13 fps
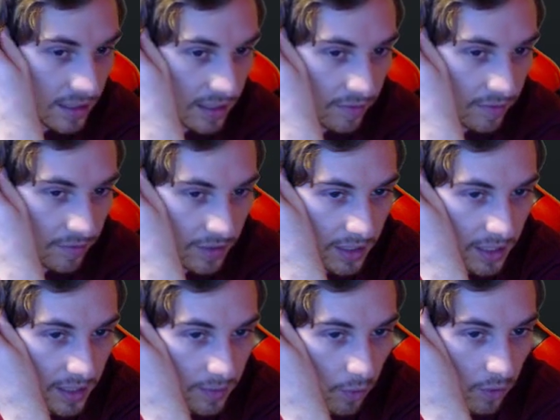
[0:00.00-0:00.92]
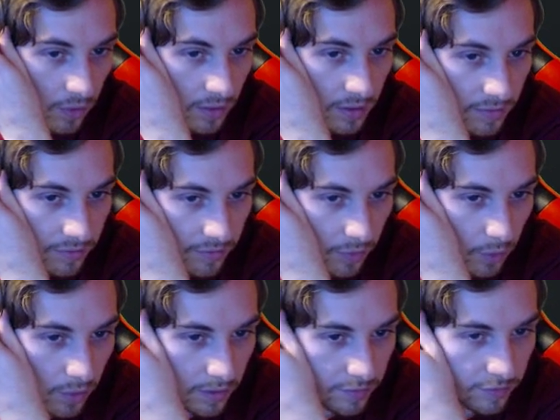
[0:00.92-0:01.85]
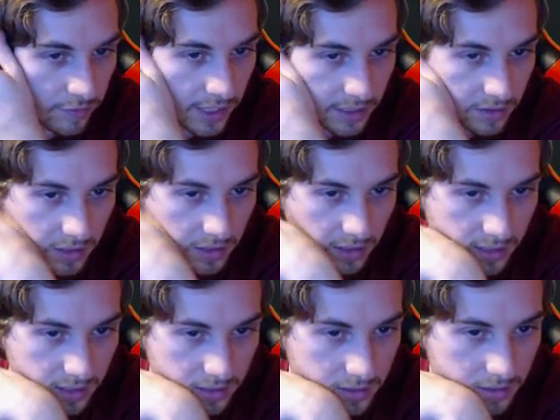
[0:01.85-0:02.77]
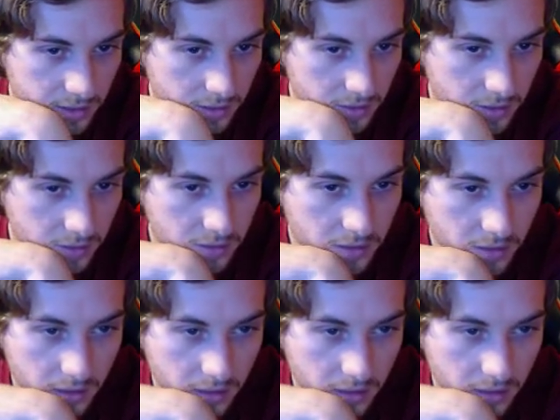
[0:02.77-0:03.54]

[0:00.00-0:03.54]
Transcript: Infinity Ward 4 file. I don't know.